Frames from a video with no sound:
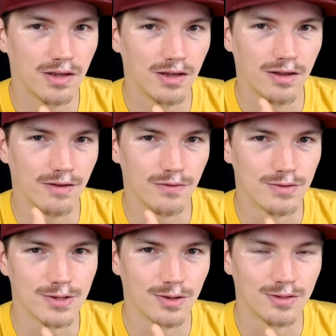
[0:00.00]

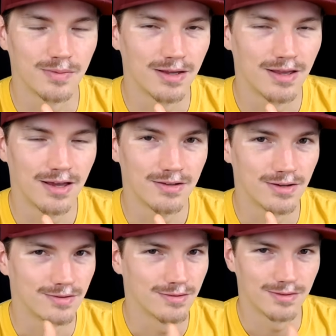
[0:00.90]
insulted by that,
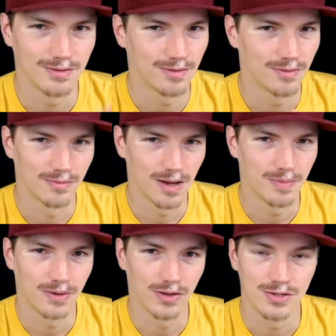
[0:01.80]
then my
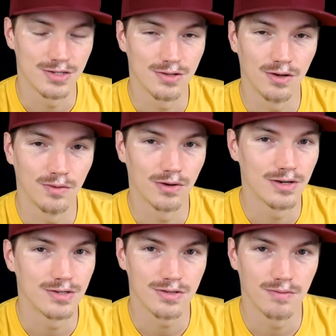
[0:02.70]
apologies. No
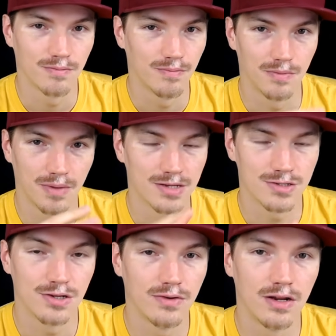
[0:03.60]
worries. Best to
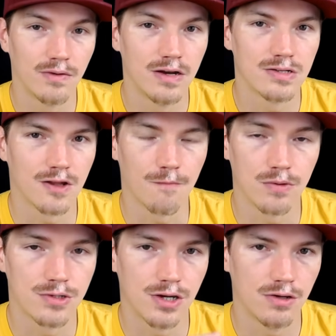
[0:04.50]
you anyways, and I
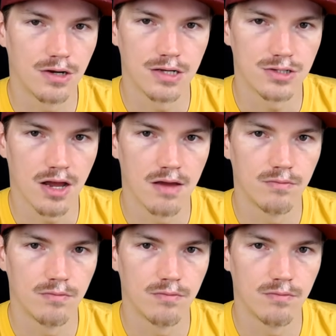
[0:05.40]
appreciate you guys' time